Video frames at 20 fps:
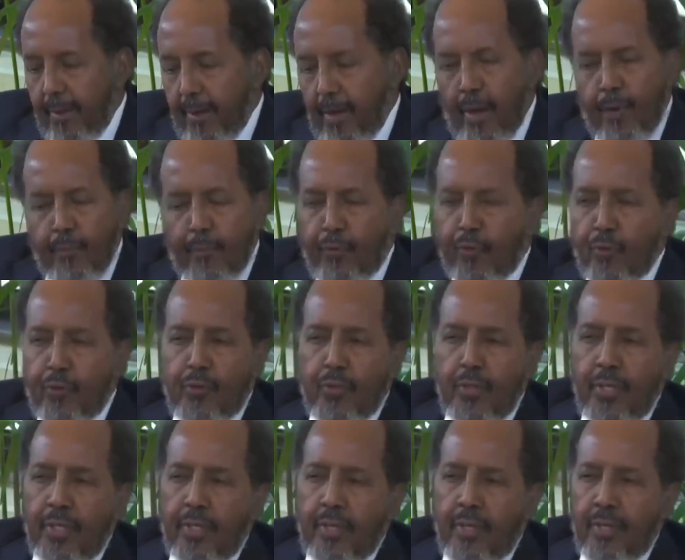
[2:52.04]

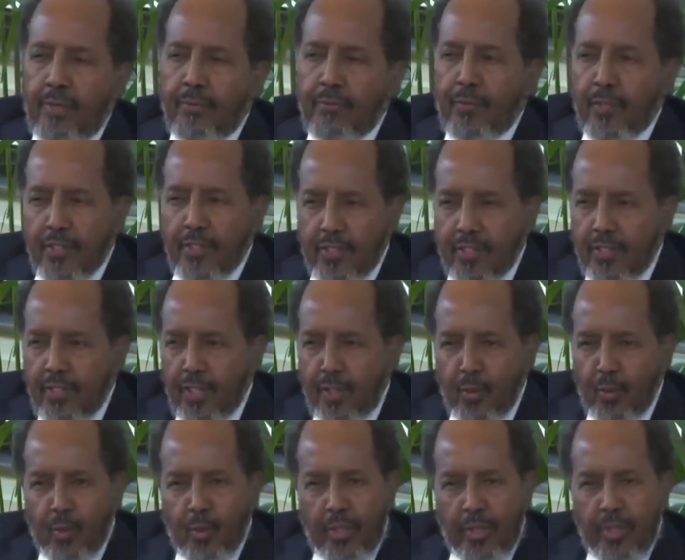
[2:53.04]
Unfortunately, 1st
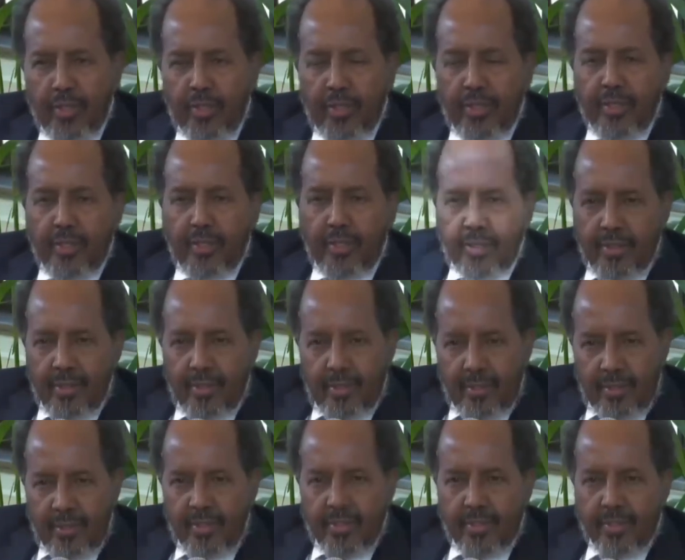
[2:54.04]
January
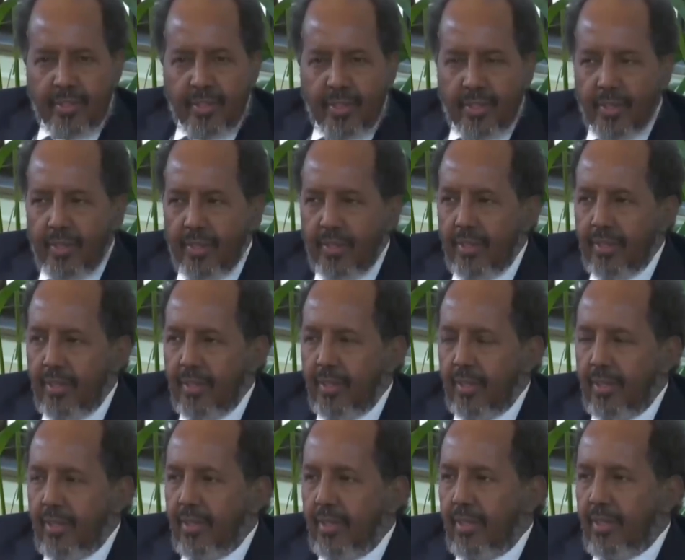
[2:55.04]
this year,
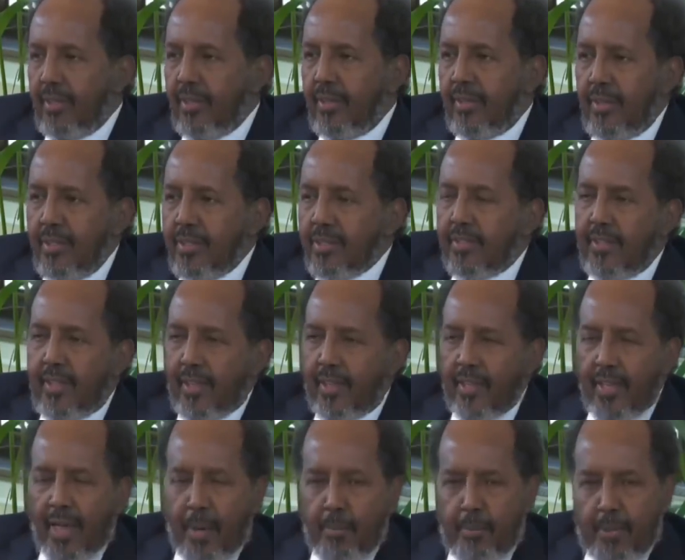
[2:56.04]
this thing
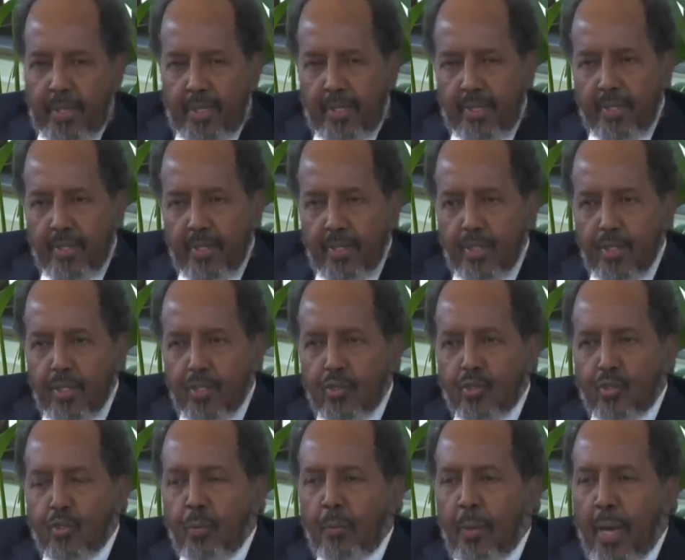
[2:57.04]
happened.
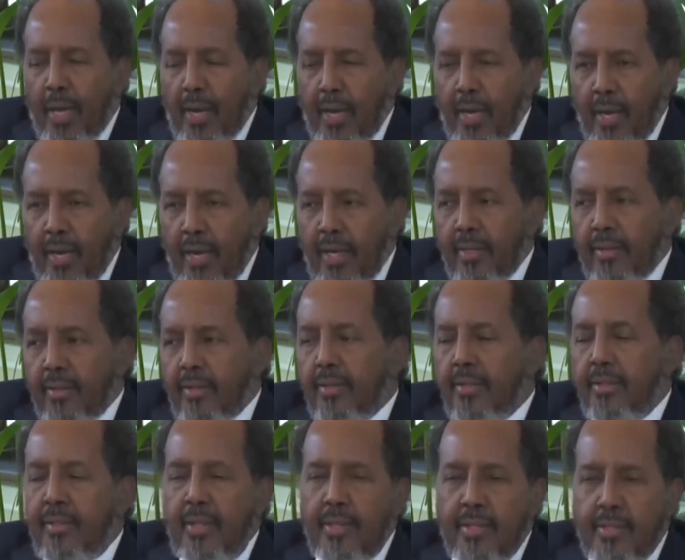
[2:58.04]
Somaliland,
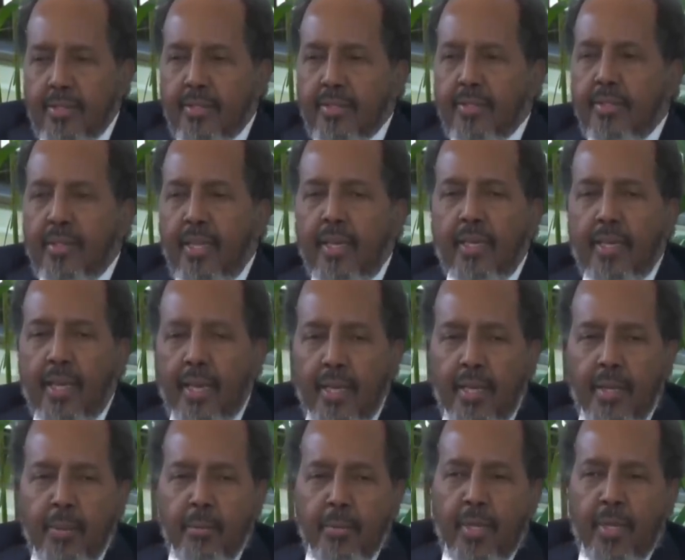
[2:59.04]
yes, they
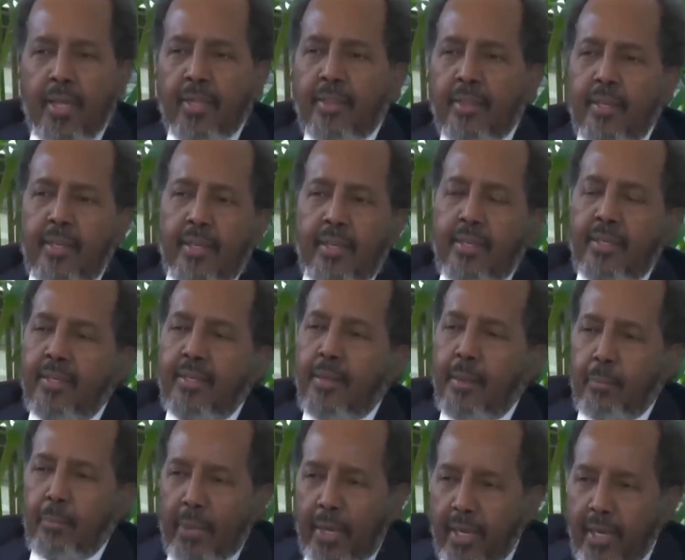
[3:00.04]
claim that they
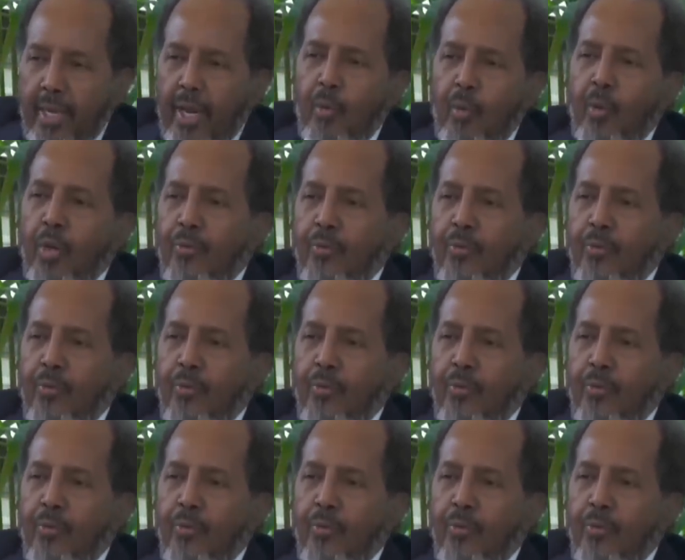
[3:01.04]
break away